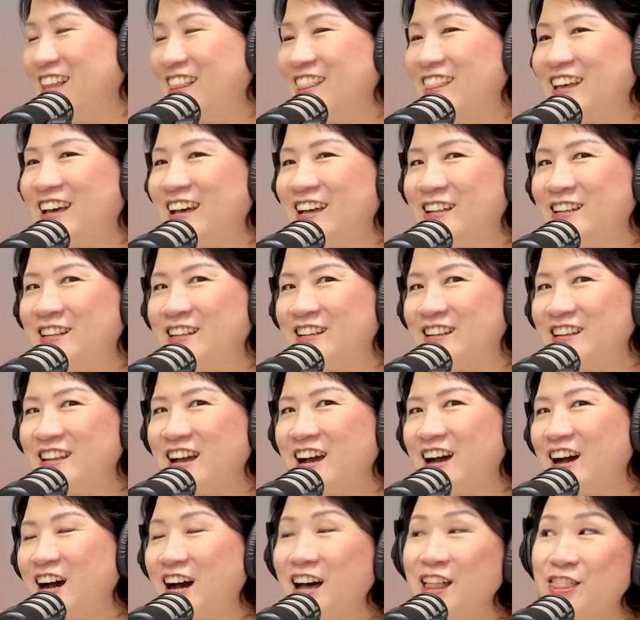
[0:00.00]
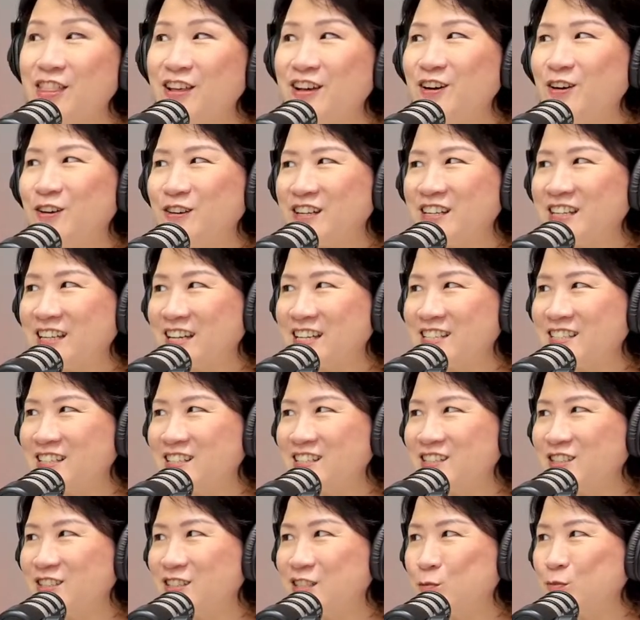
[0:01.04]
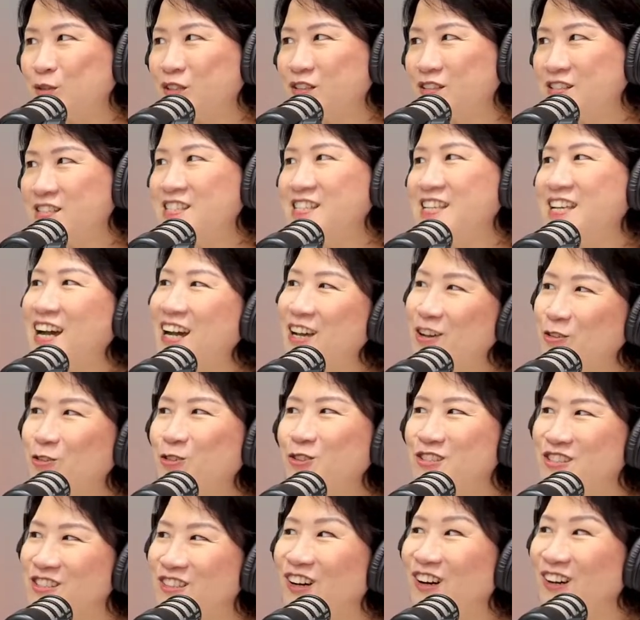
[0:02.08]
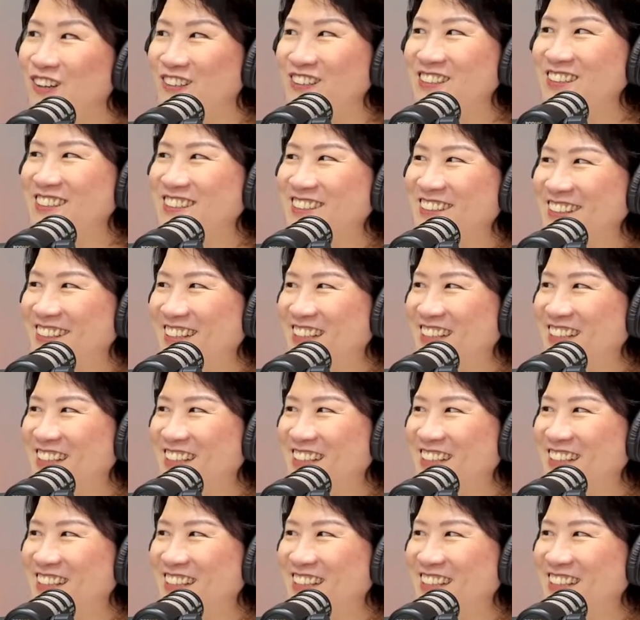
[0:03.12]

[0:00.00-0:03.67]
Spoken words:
than other organizations because CIOs talk.